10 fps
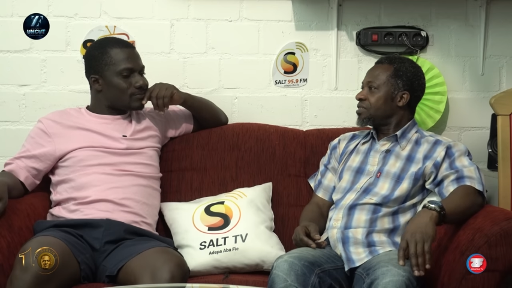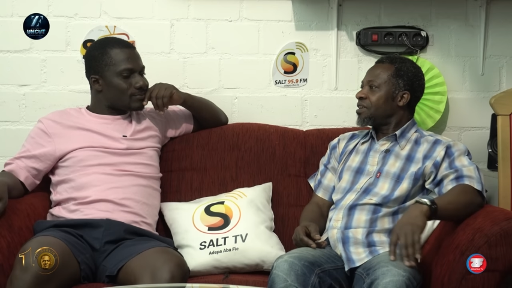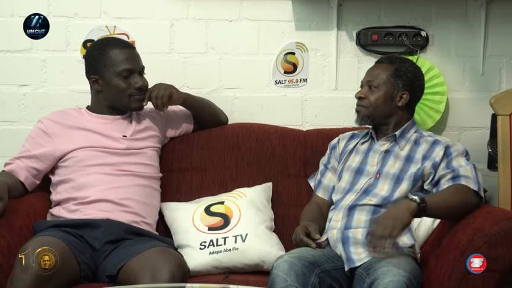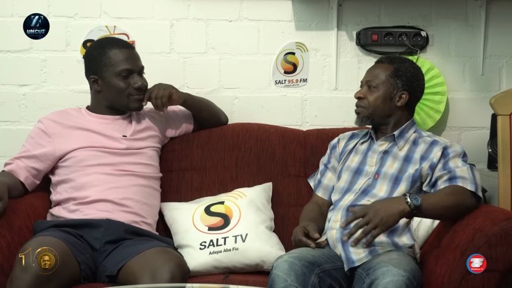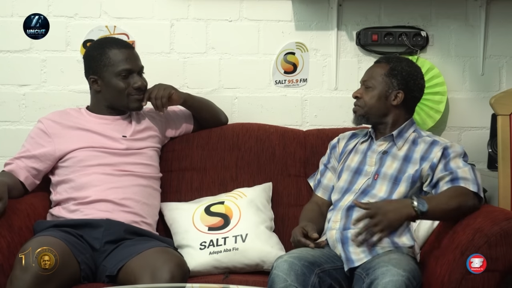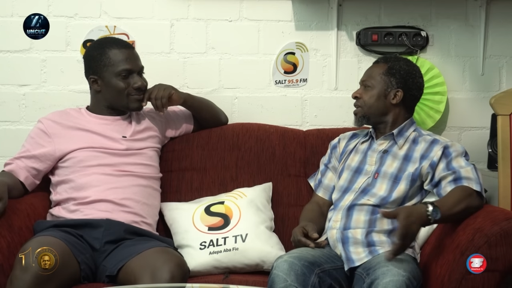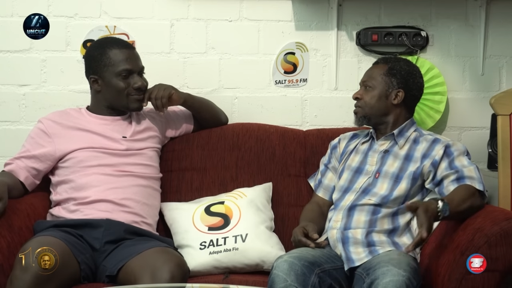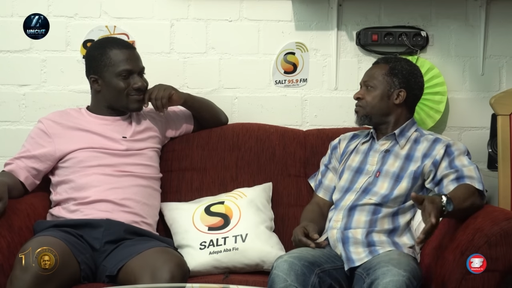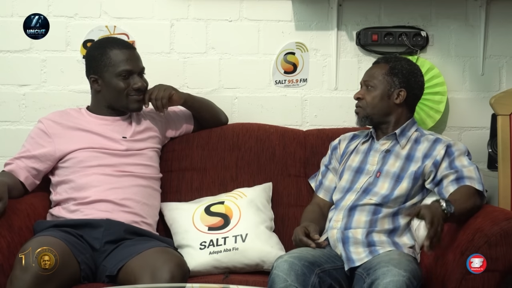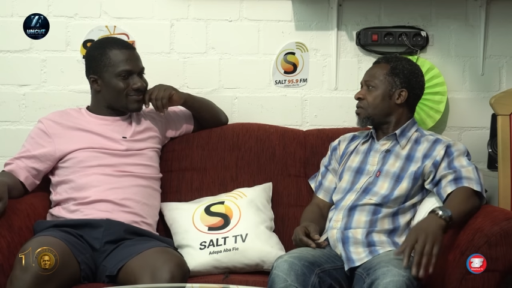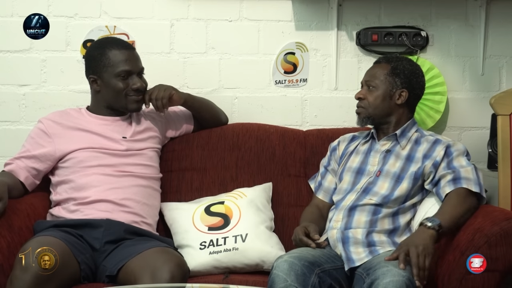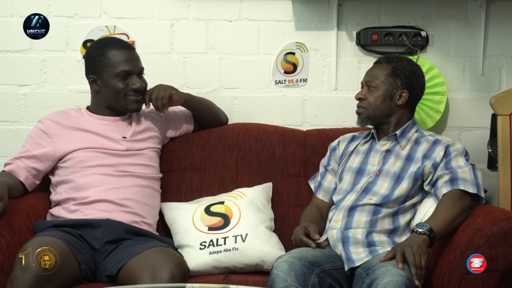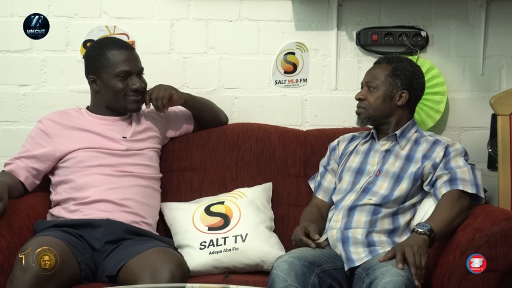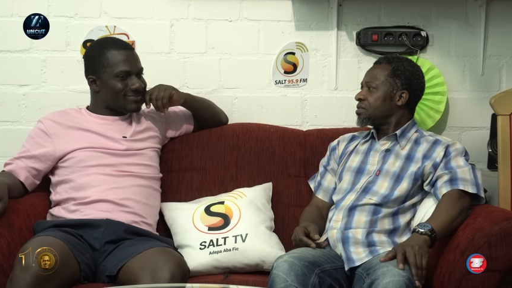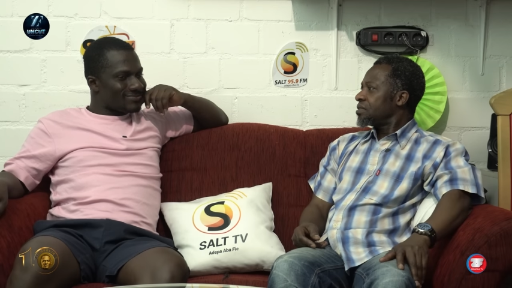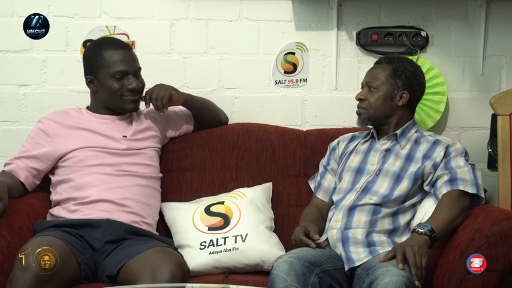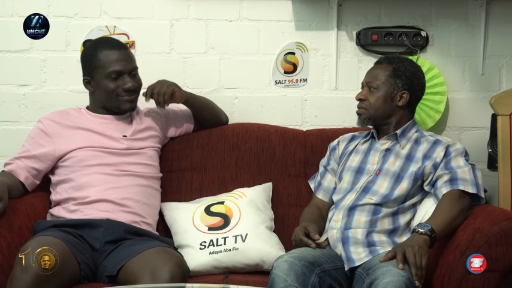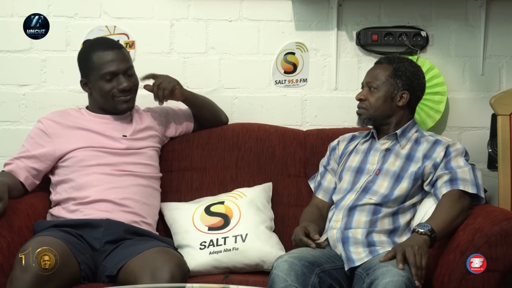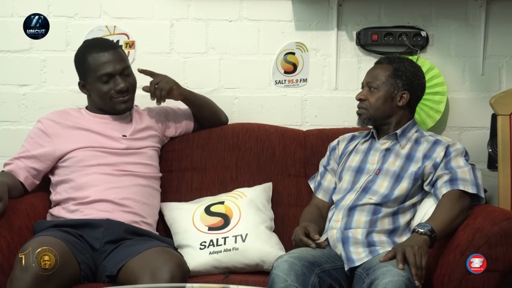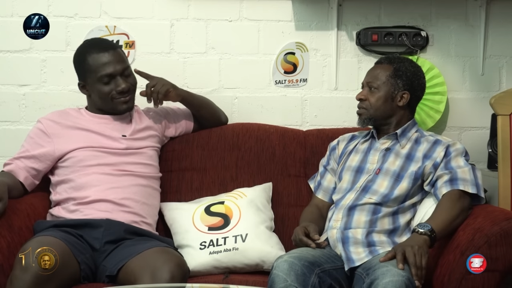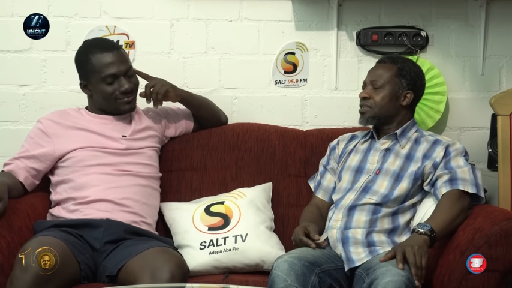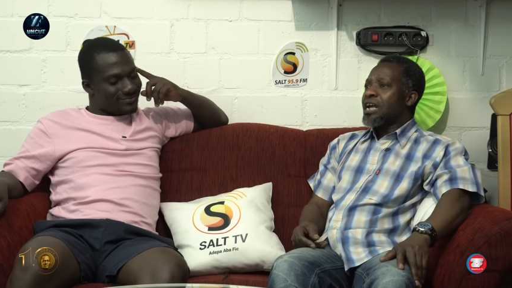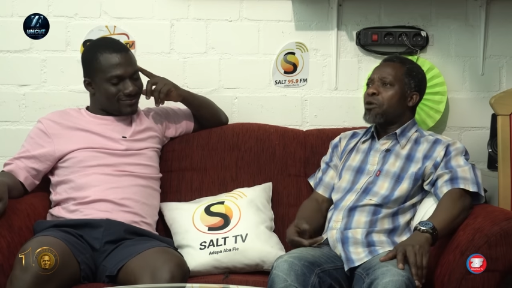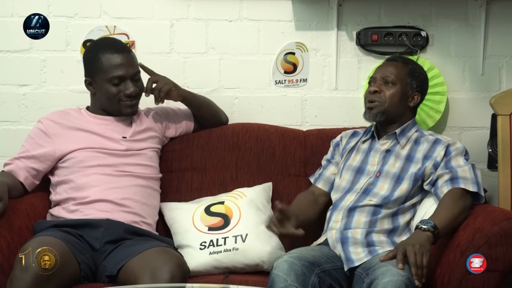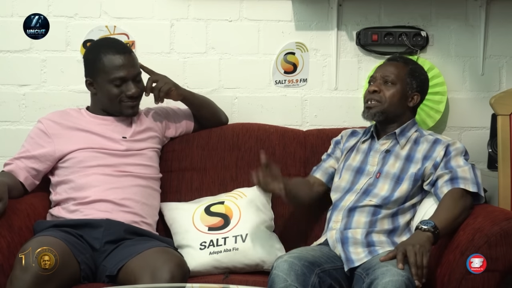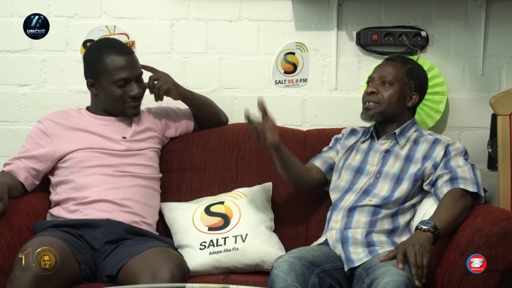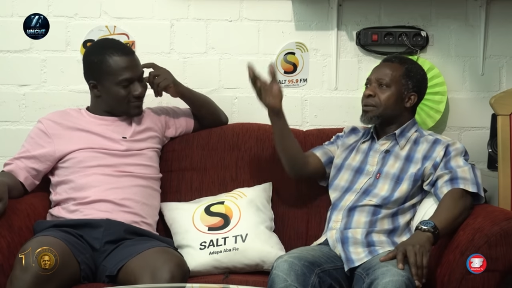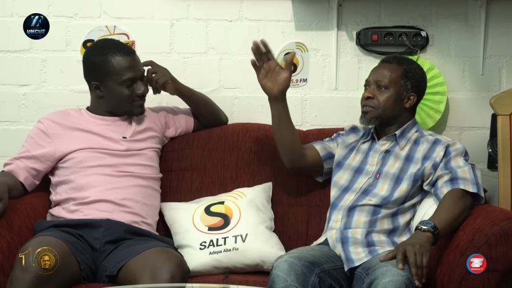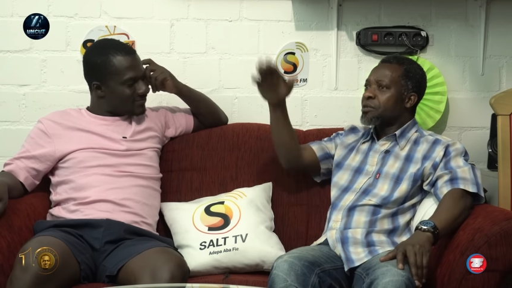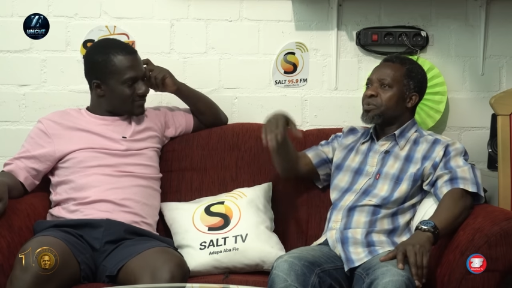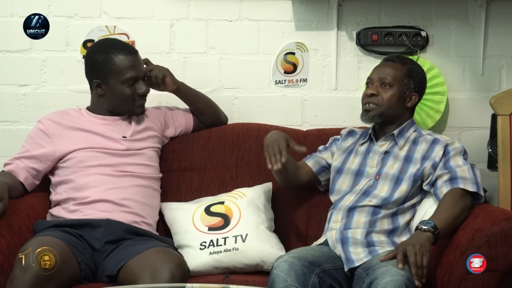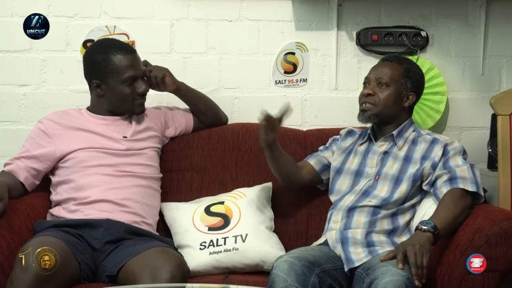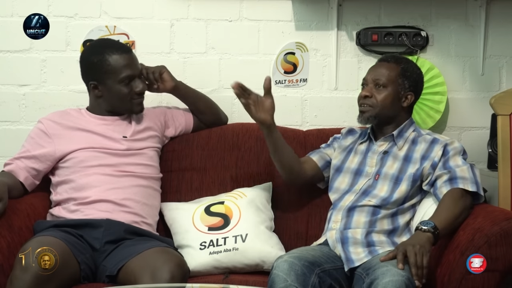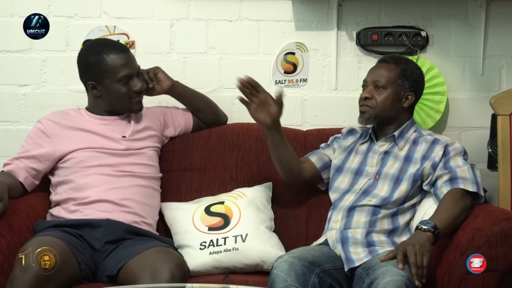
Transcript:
Speaker 1: Dear, I'm five for. How many times the painting